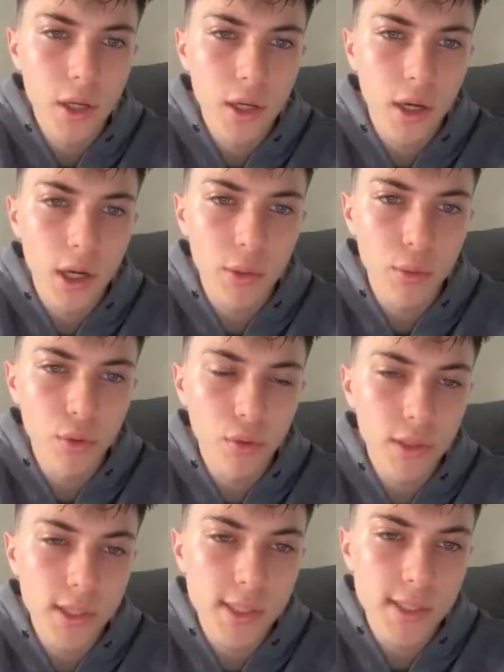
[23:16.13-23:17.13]
I would
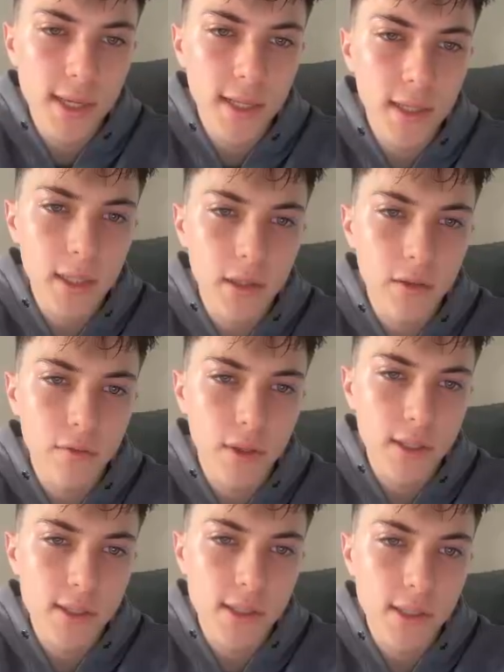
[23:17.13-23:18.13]
only sell if
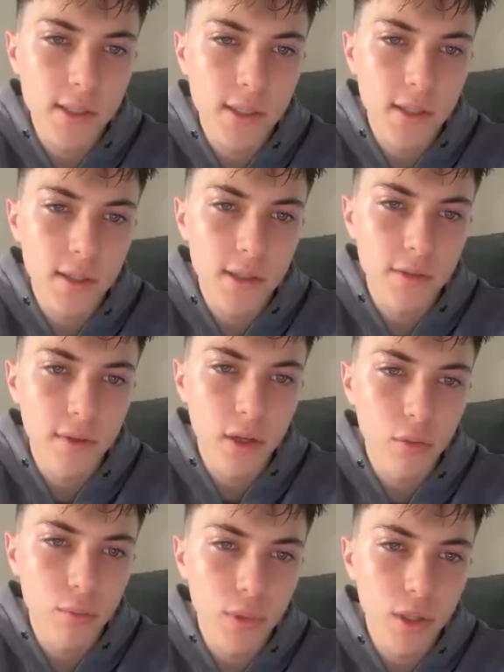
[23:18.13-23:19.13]
I see
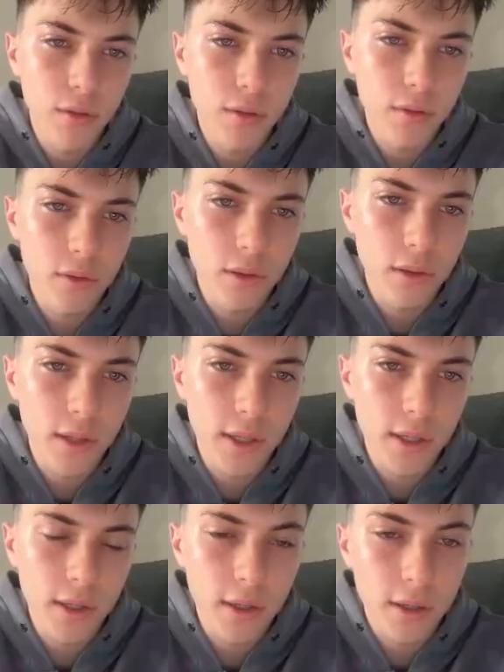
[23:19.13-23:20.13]
development
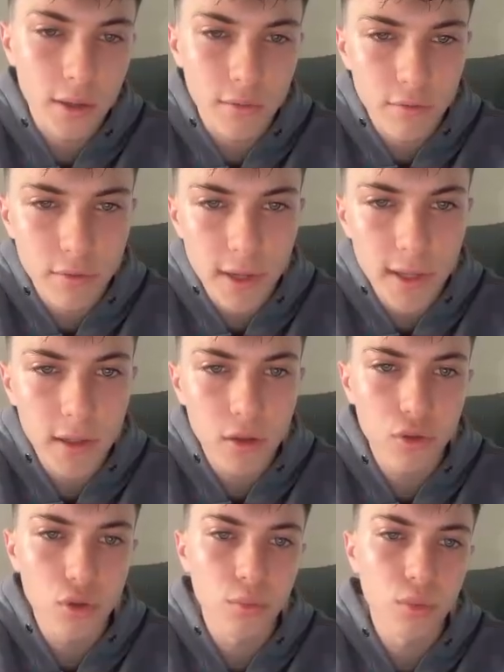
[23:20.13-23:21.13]
like a
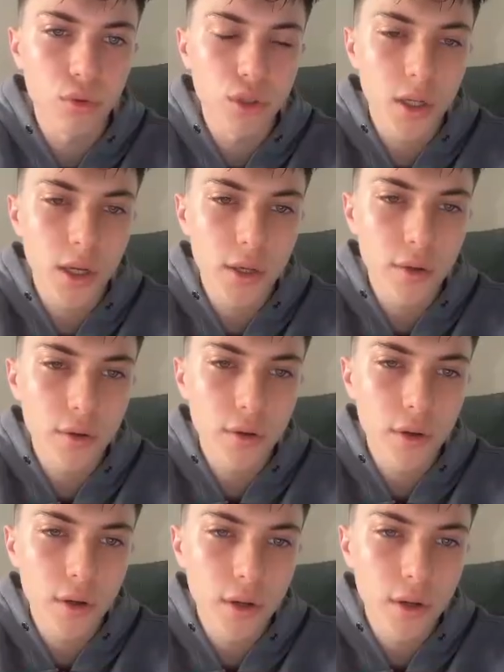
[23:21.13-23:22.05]
failure to push higher,